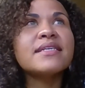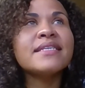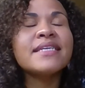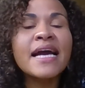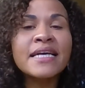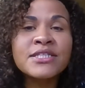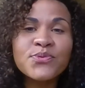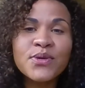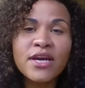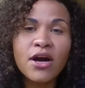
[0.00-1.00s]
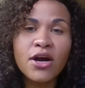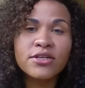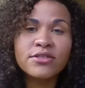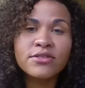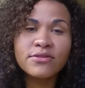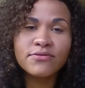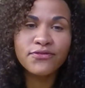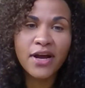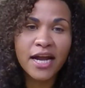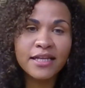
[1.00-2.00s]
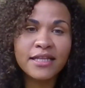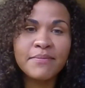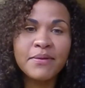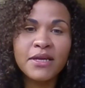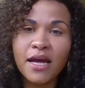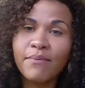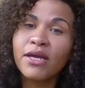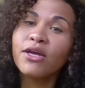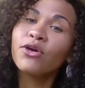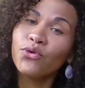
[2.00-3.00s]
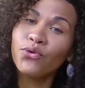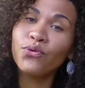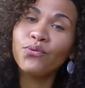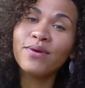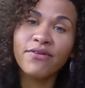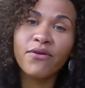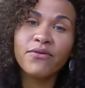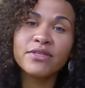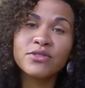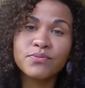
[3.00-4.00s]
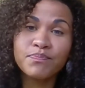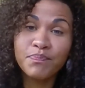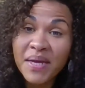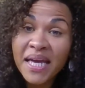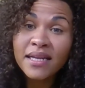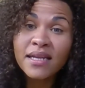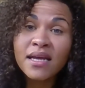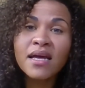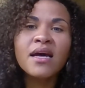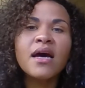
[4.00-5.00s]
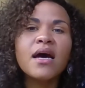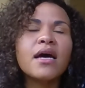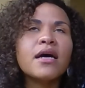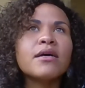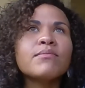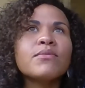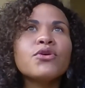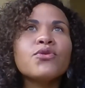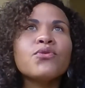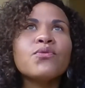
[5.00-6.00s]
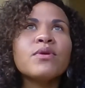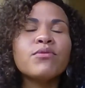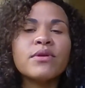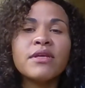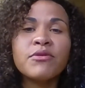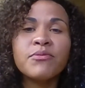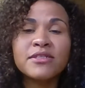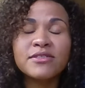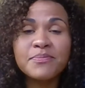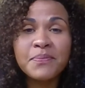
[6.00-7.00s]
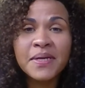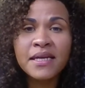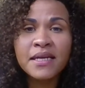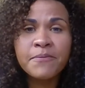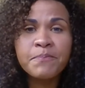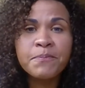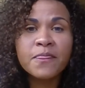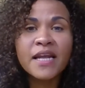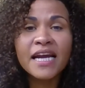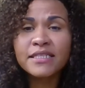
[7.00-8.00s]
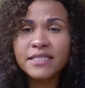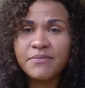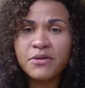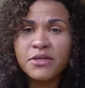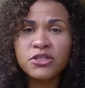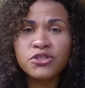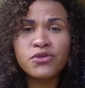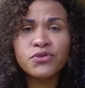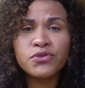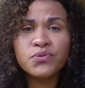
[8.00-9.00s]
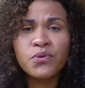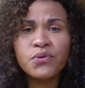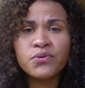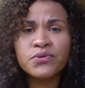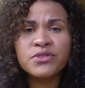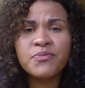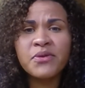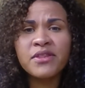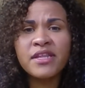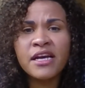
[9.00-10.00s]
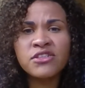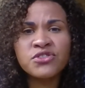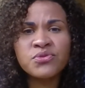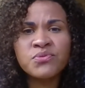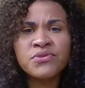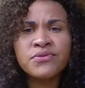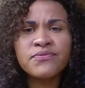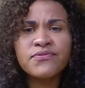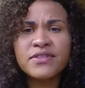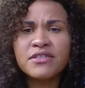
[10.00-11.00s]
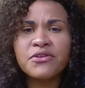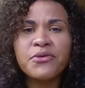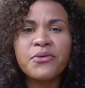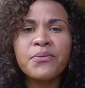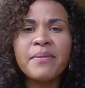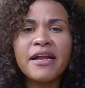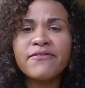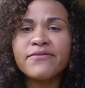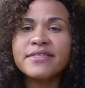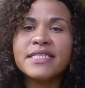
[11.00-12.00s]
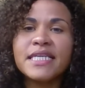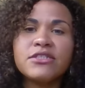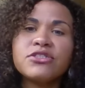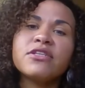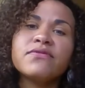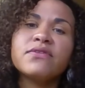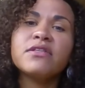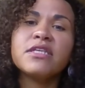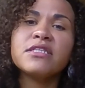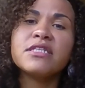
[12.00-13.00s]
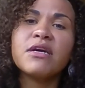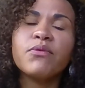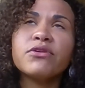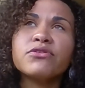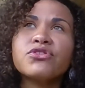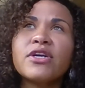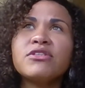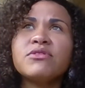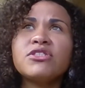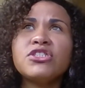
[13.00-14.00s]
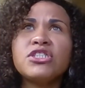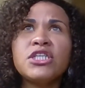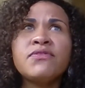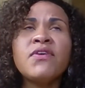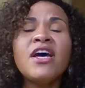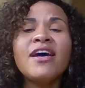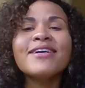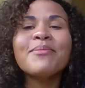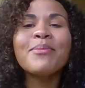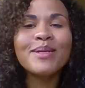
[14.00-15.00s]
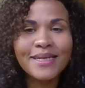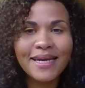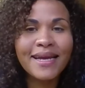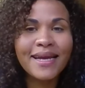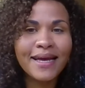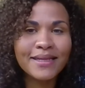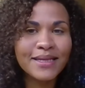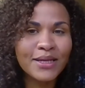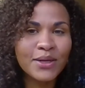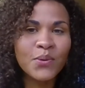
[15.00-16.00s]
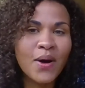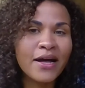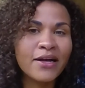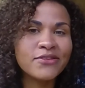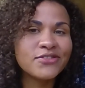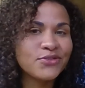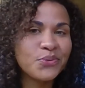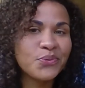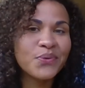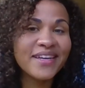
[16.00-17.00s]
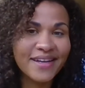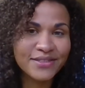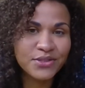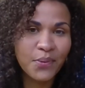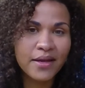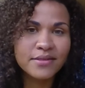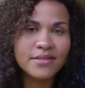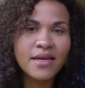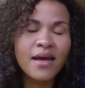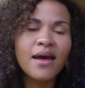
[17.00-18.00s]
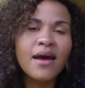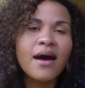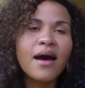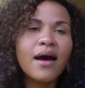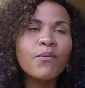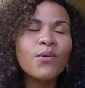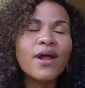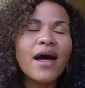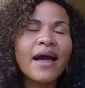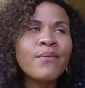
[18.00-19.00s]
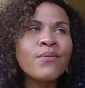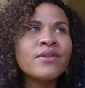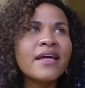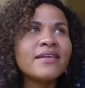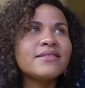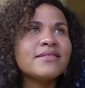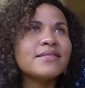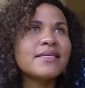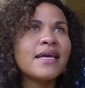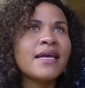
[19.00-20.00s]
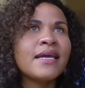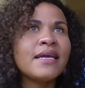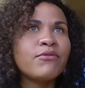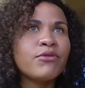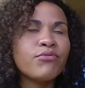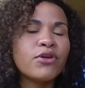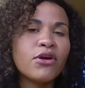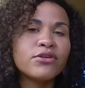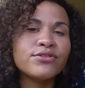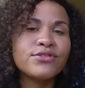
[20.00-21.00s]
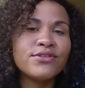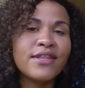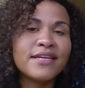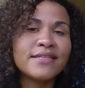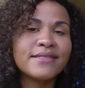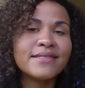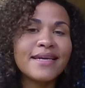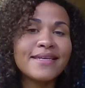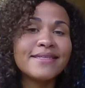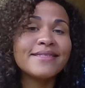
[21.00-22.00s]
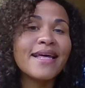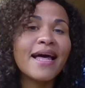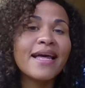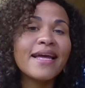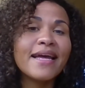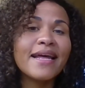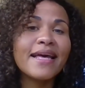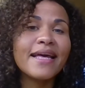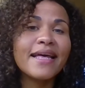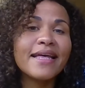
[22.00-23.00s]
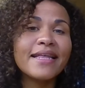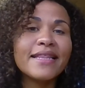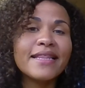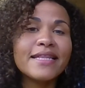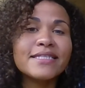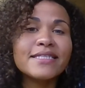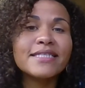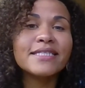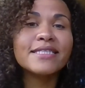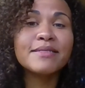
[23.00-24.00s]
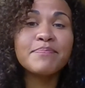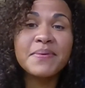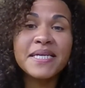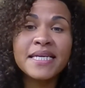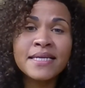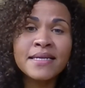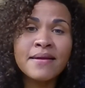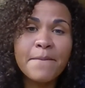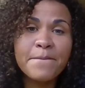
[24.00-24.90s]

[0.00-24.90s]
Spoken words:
yes, we are finally becoming who we've always been, who we really are meant to be, and stepping into those roles. But the actual physical manifestation of the things that we're trying to achieve could be taking a little while to get to us. What I would like to say with regards to this is that speed